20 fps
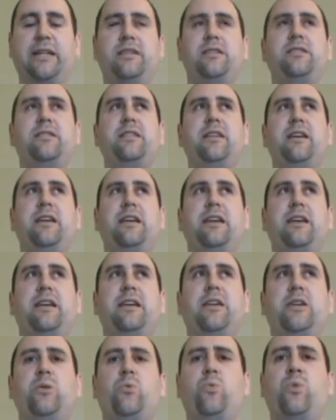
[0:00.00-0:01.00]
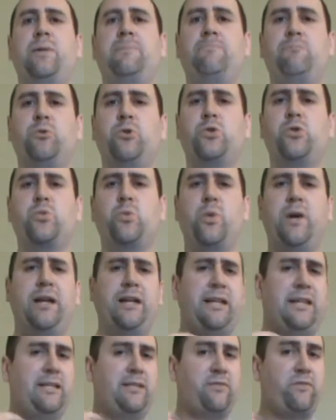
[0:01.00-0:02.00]
And when Bruce Wayne
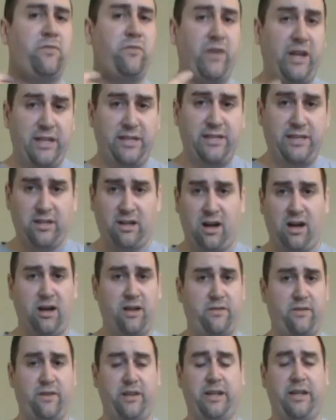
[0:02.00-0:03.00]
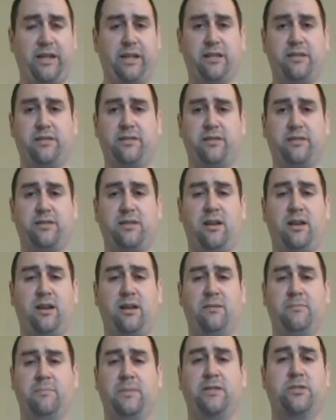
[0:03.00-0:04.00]
is facing off against
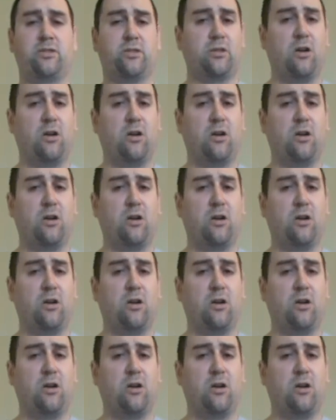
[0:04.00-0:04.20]
Mr.